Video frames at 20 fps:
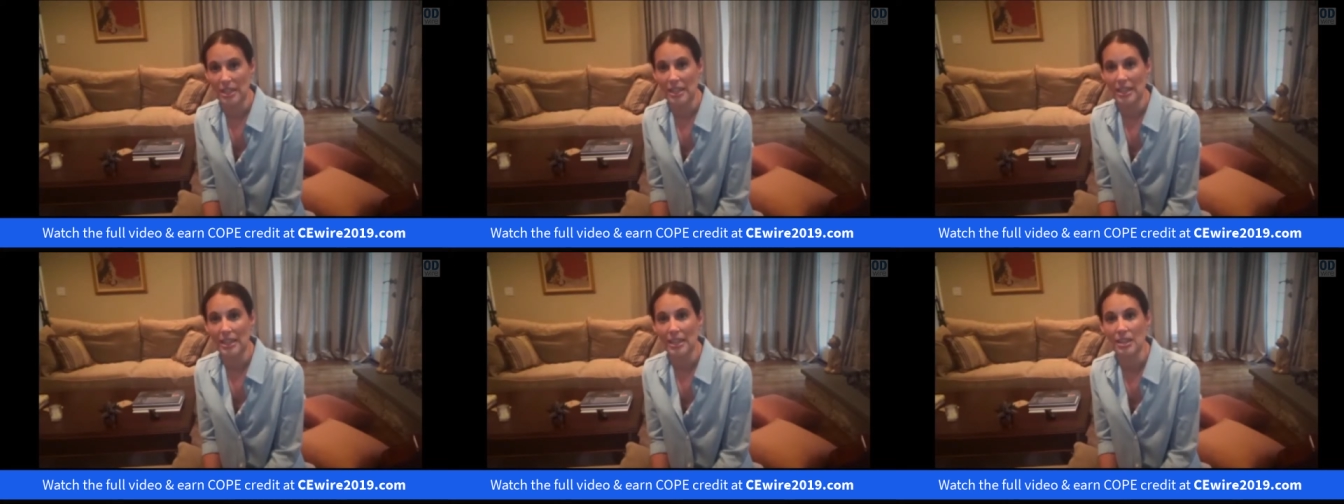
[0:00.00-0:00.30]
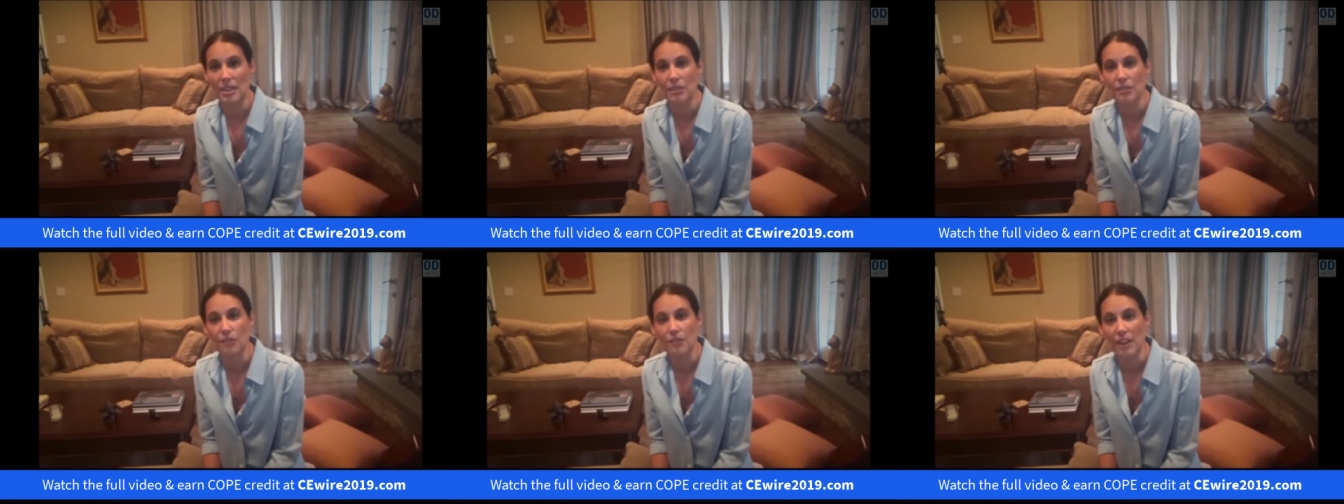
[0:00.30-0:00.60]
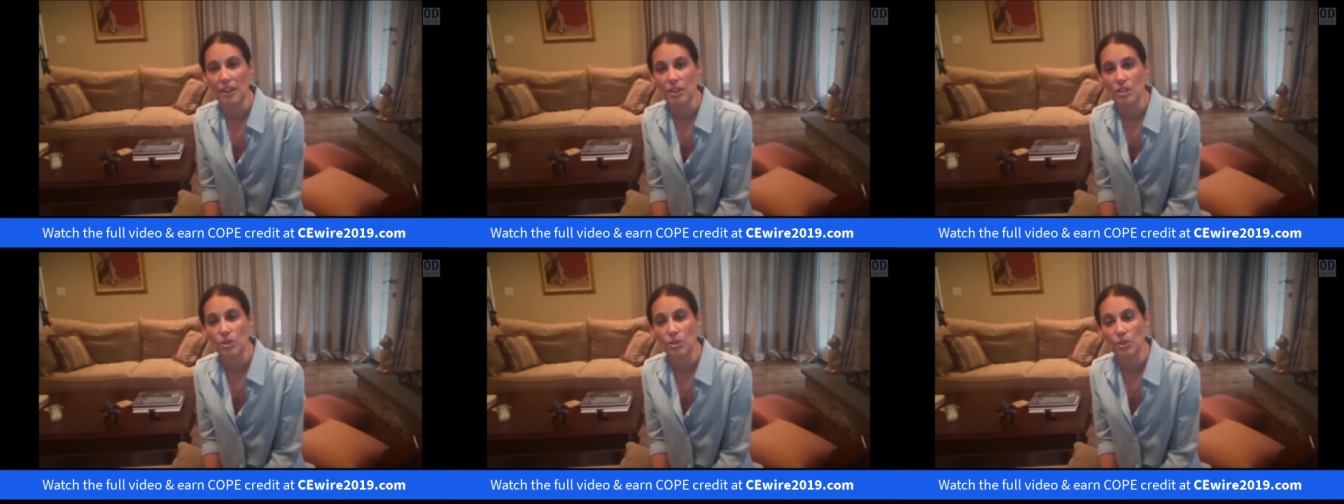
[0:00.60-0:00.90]
It can
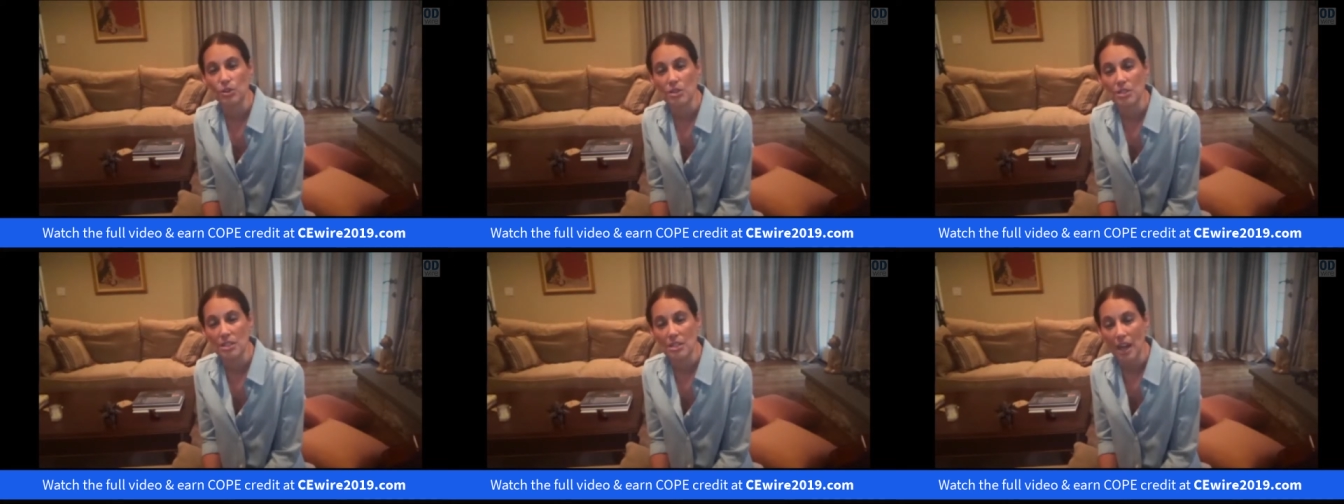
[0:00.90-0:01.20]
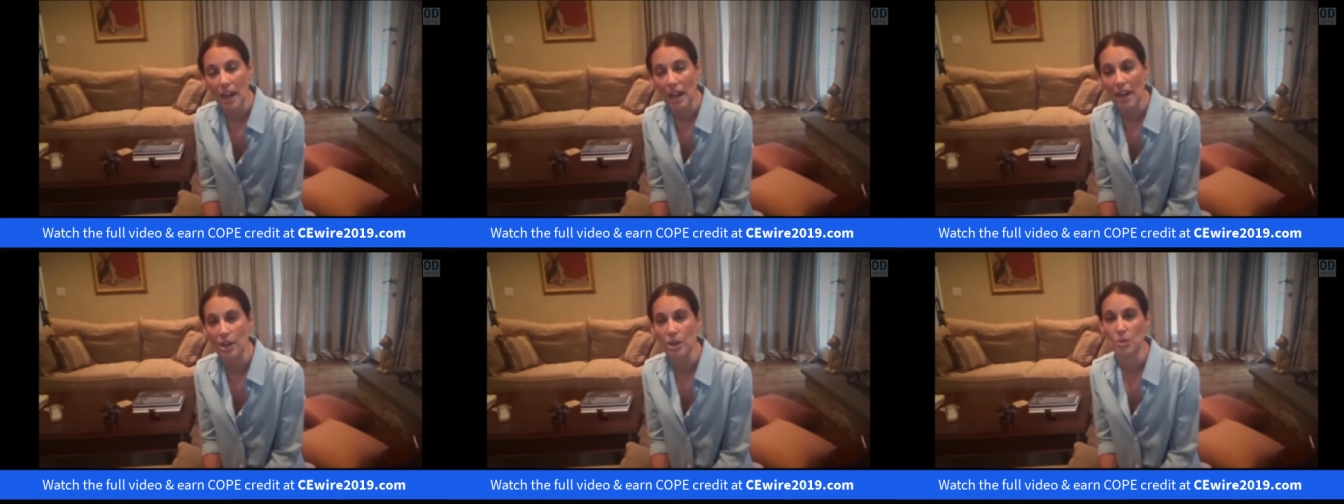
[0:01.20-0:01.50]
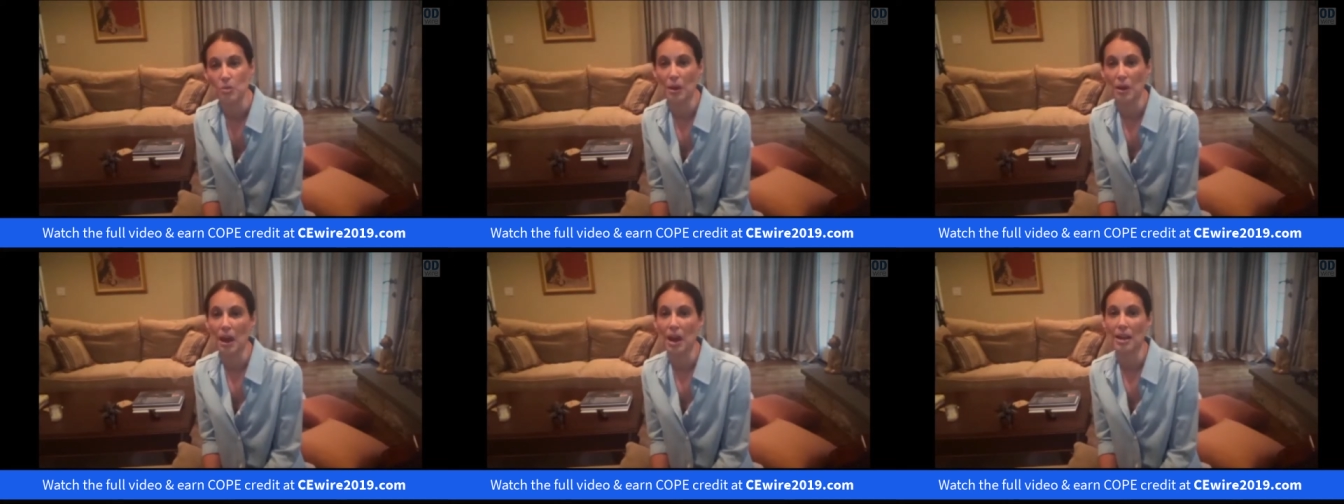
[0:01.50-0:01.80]
affect your
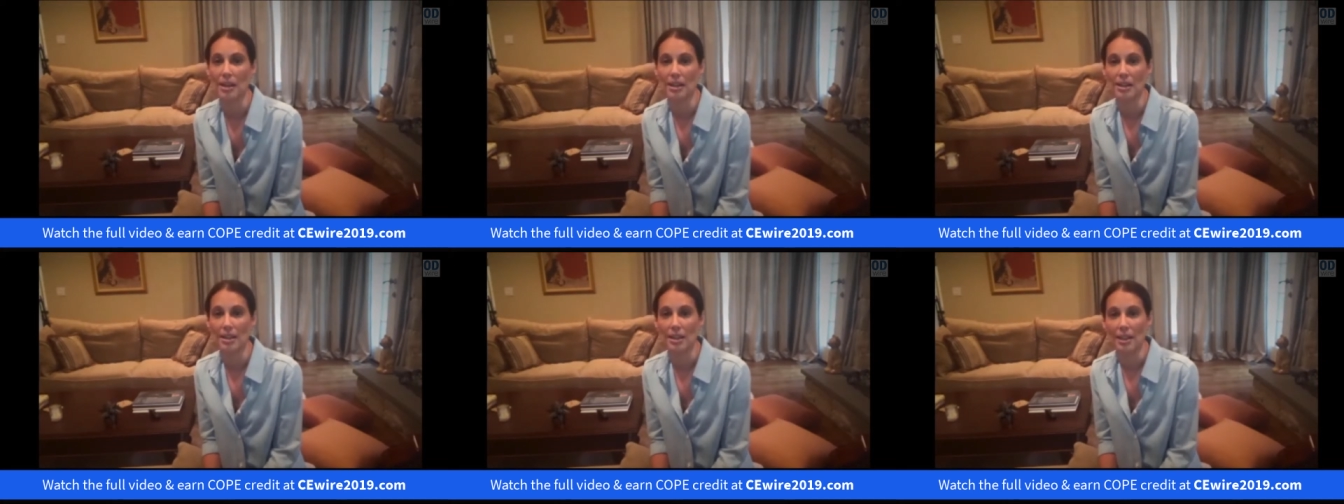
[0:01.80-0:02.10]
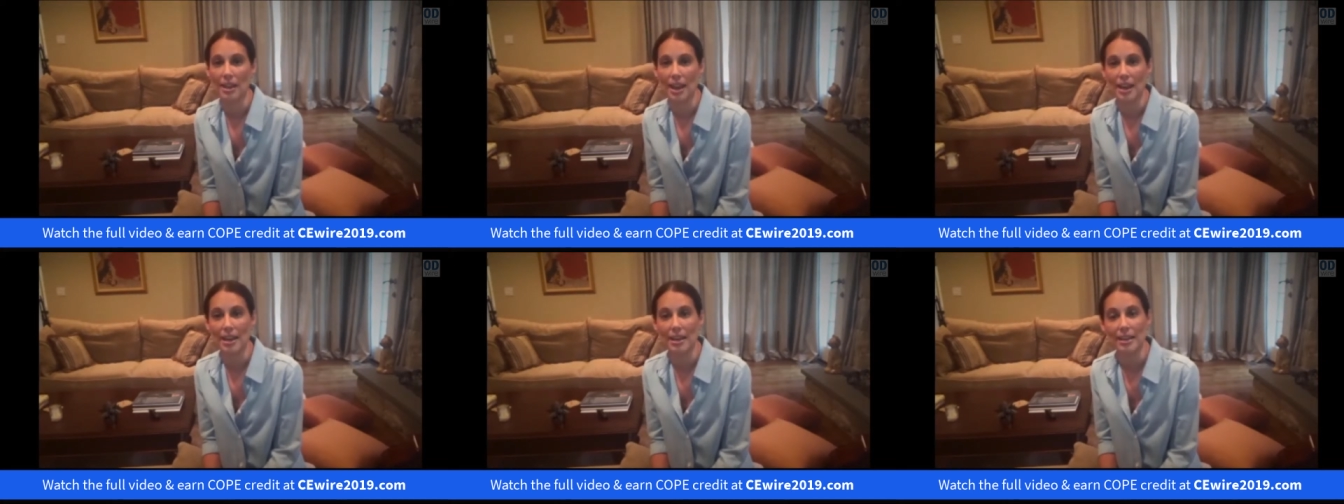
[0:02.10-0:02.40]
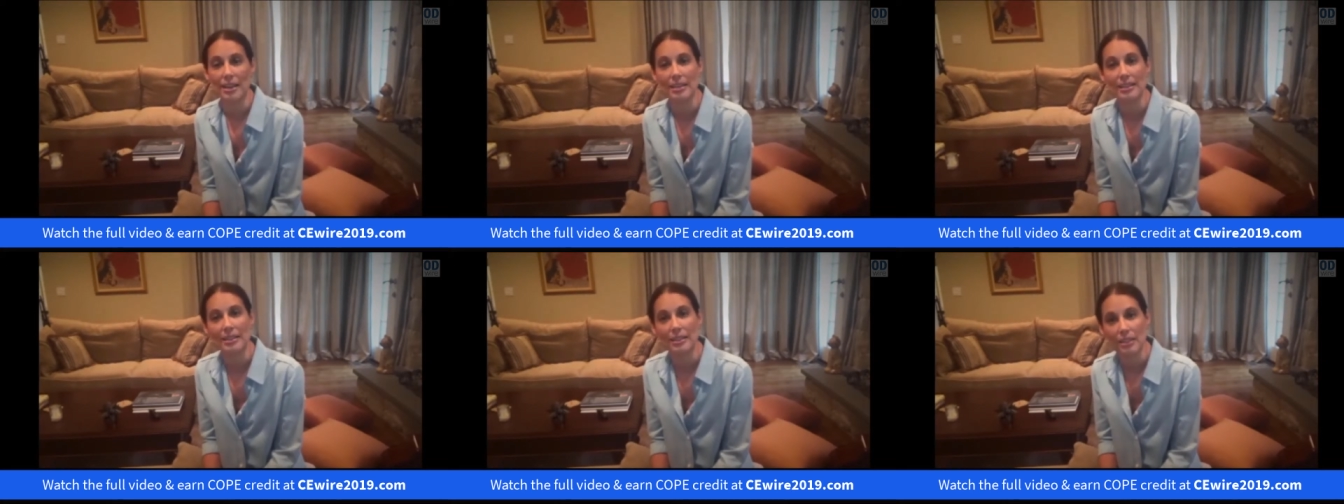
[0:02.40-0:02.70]
entire body, and it
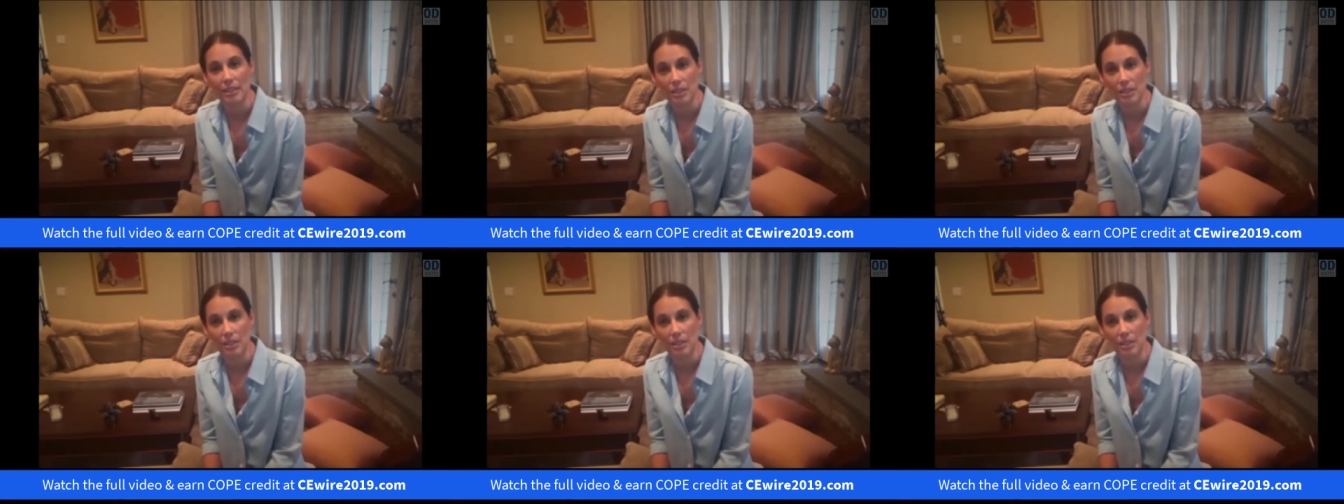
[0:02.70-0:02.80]
can